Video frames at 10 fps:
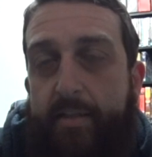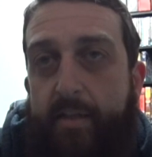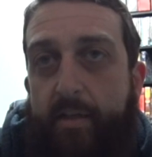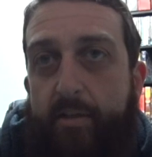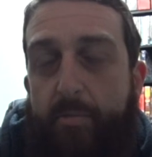to
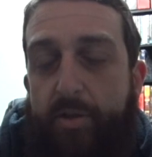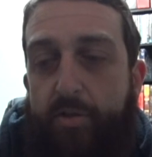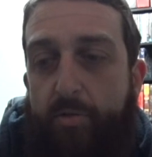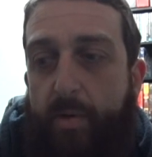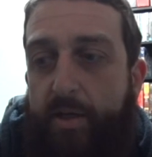sell a little bit
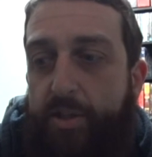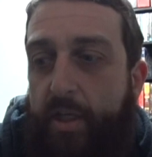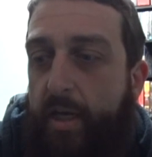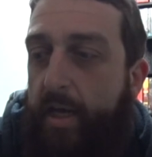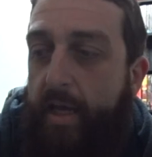too much.
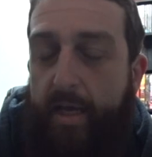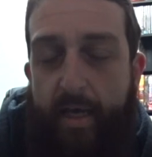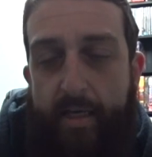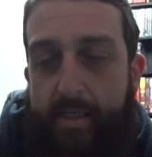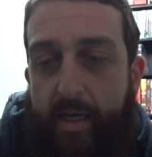
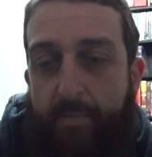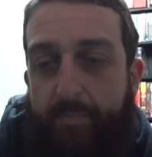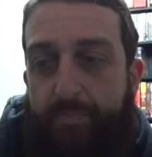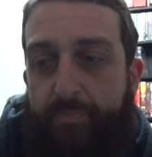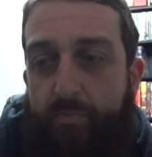And,
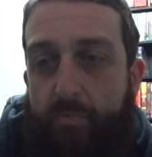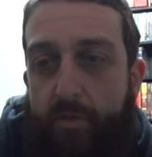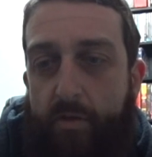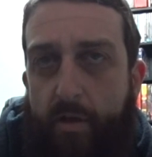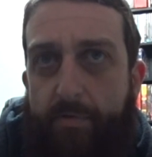um,
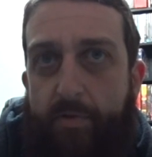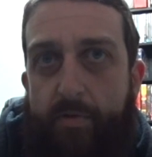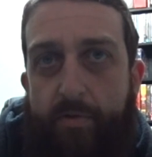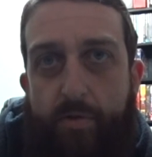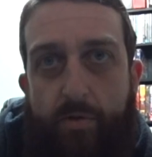and of
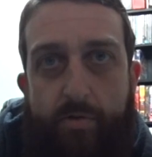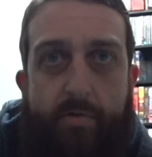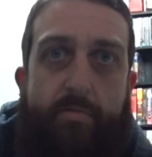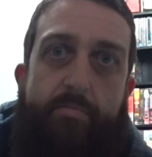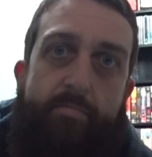
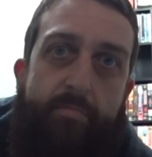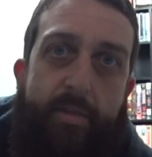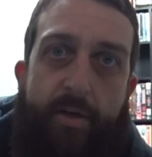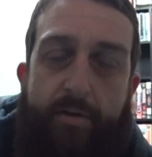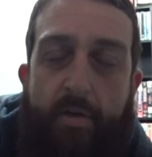course,
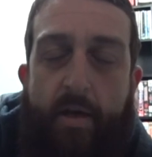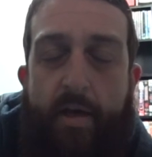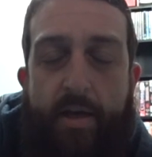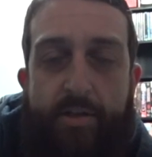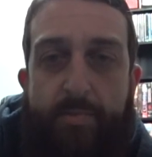you know,
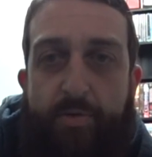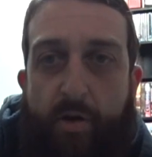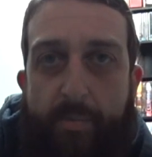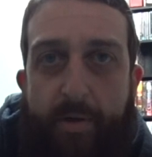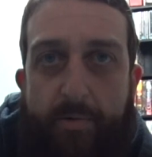
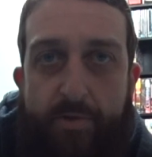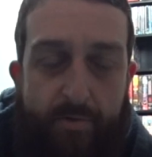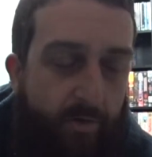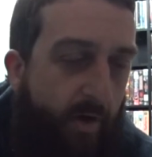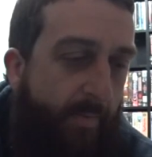subscribe, don't
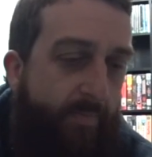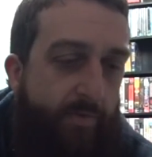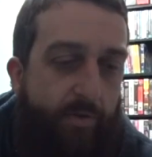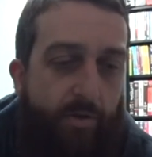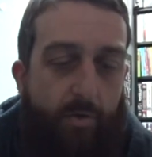subscribe,
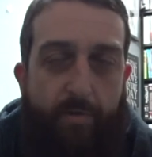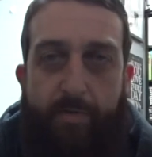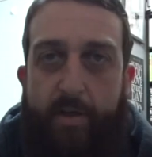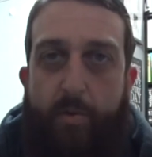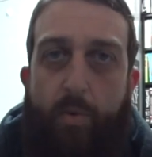do what the
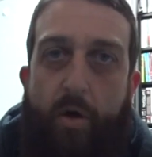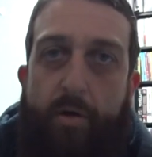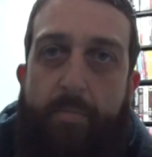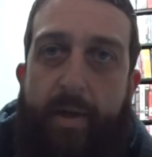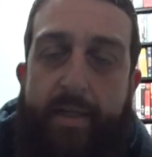fuck you
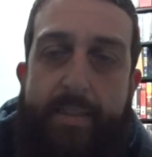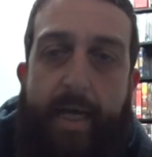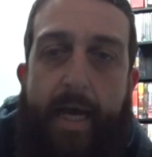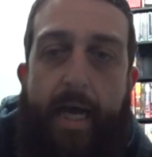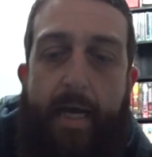want. But
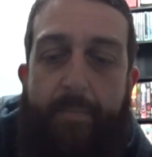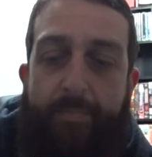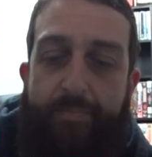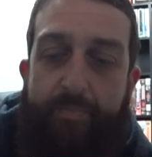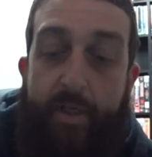uh,
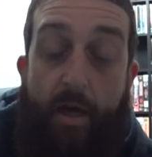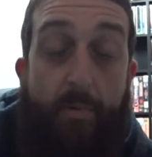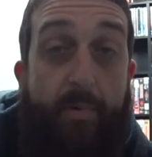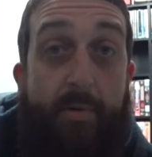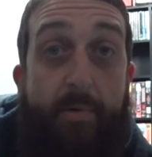yeah,
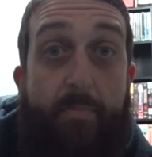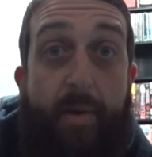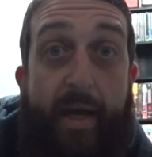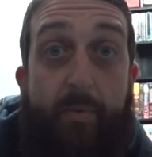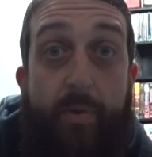I'm coming
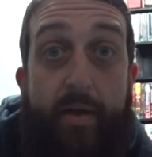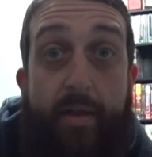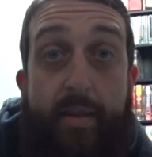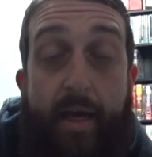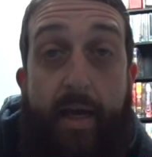back
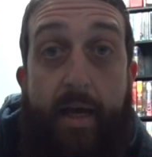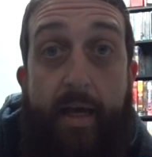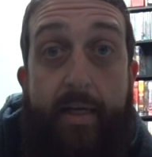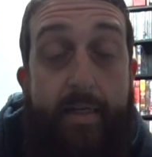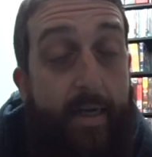with
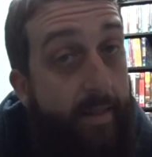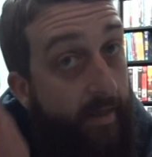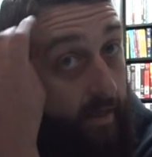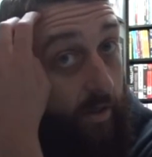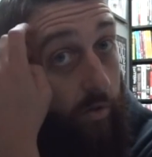uh,
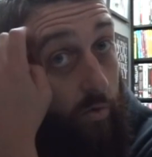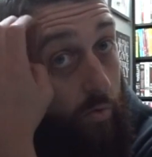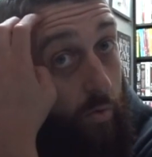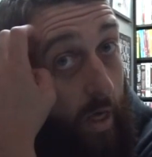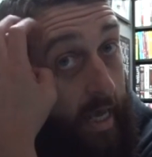another
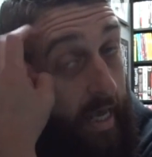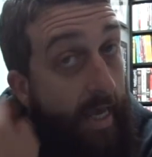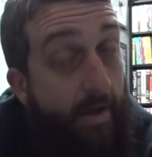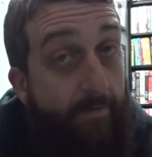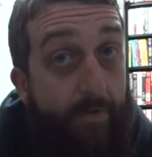cool
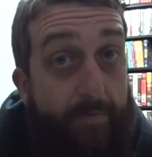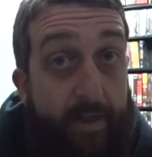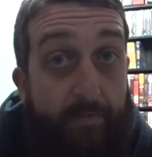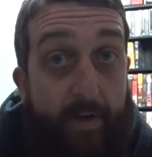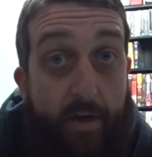
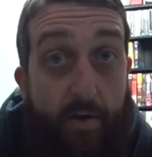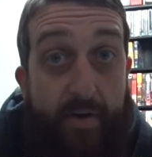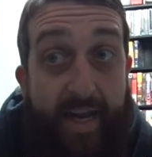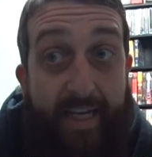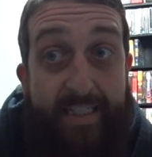thrifting video
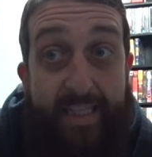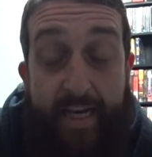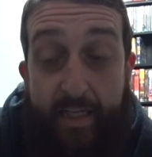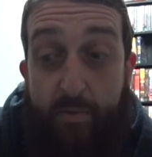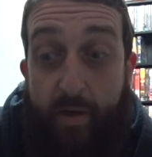next. The
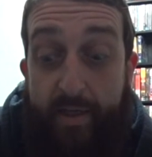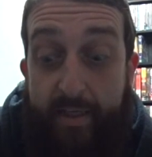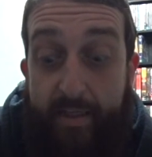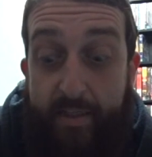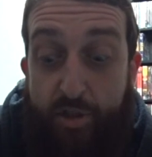next one
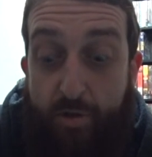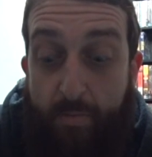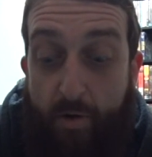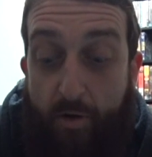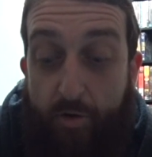is
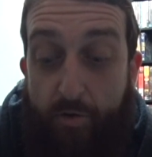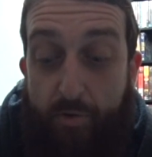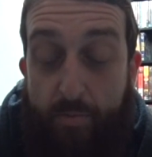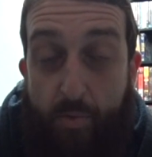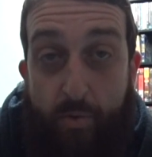
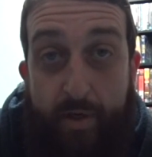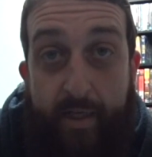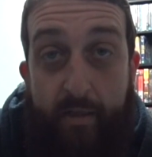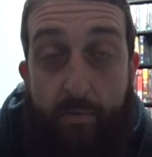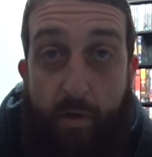tomorrow
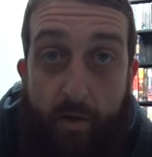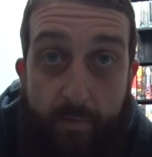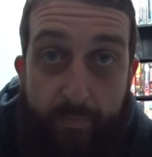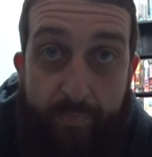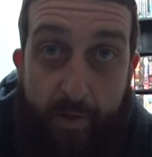morning.
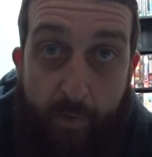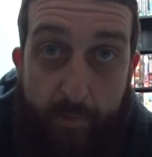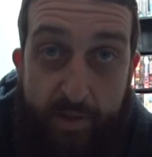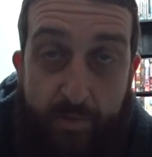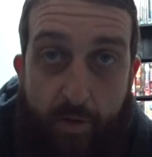Well, it
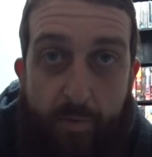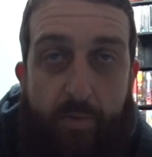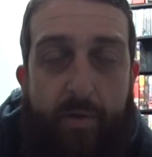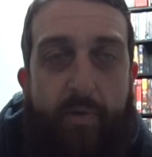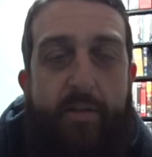won't be tomorrow
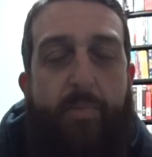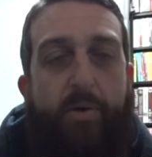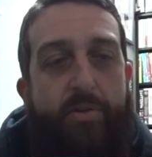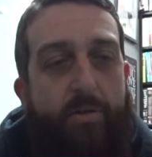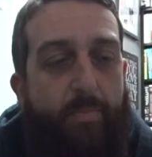morning when it's
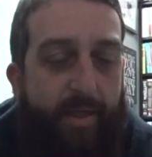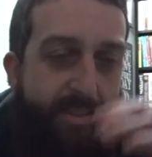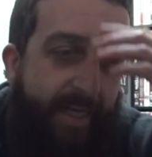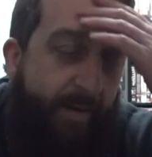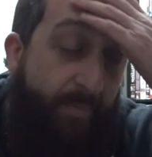posted,
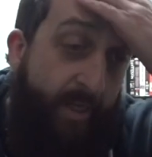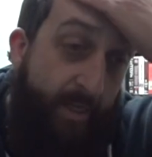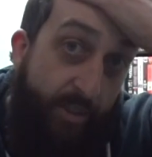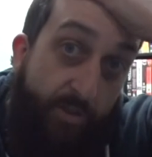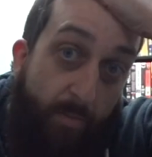but um,
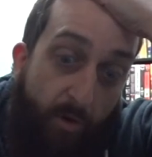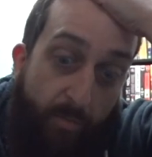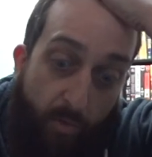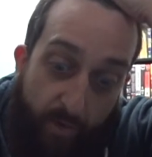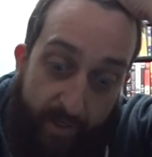tomorrow
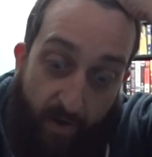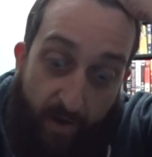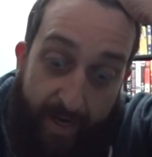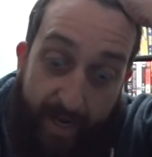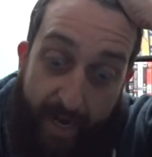morning
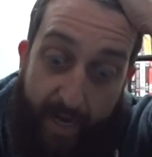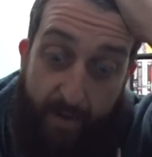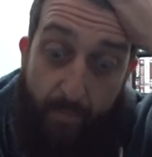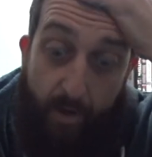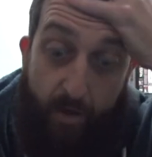I
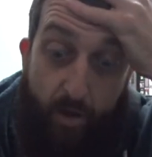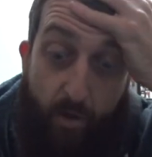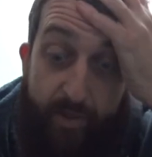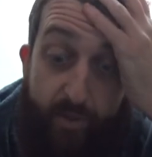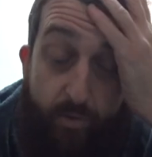am
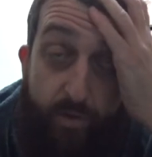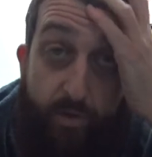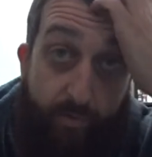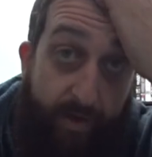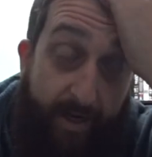going to a
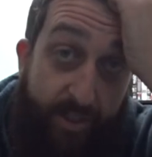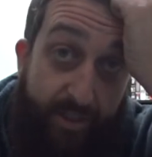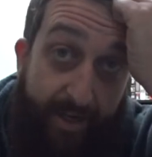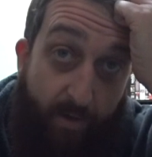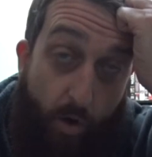garage
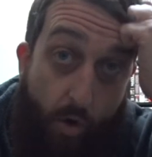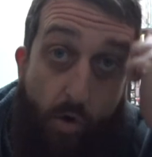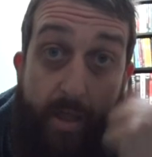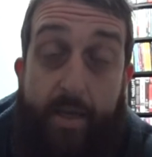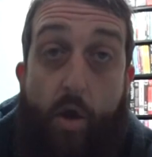sale
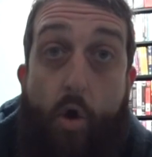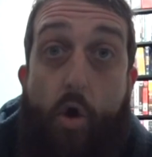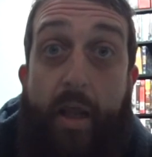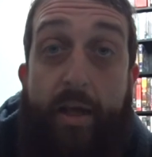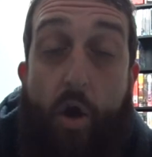early,
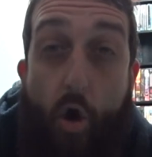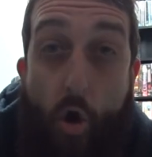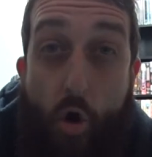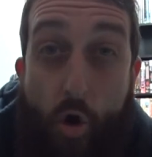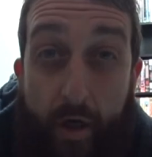early,
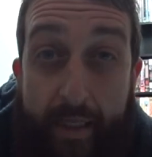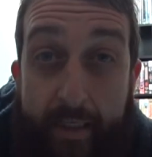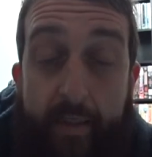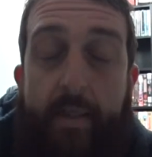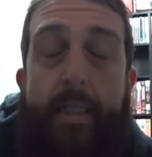
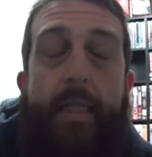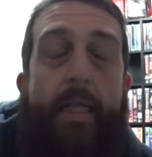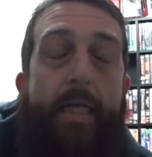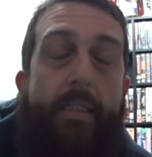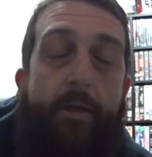early.
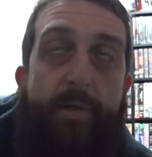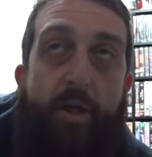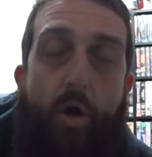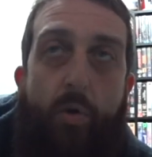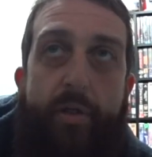It's going to be
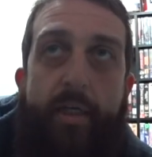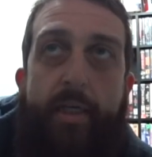cold.